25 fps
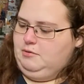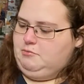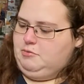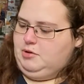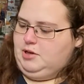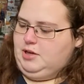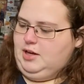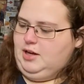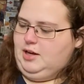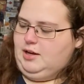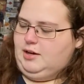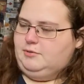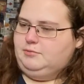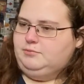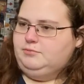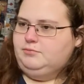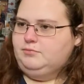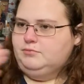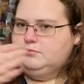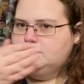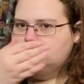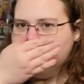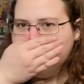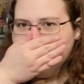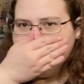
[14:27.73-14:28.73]
But yeah,
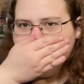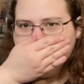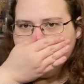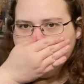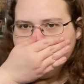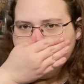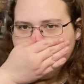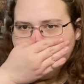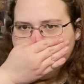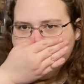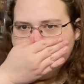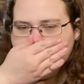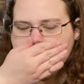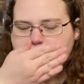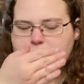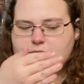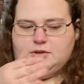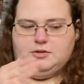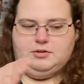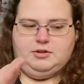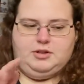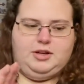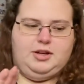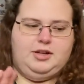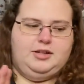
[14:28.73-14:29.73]

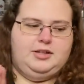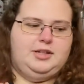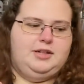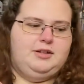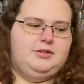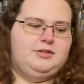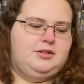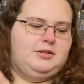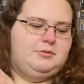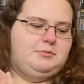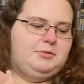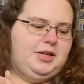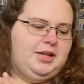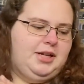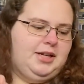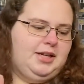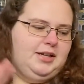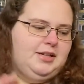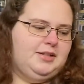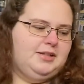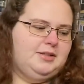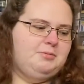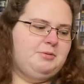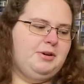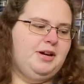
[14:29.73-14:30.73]
Oh god, now it's on my
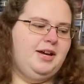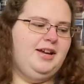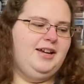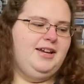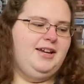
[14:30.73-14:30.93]
hands. But,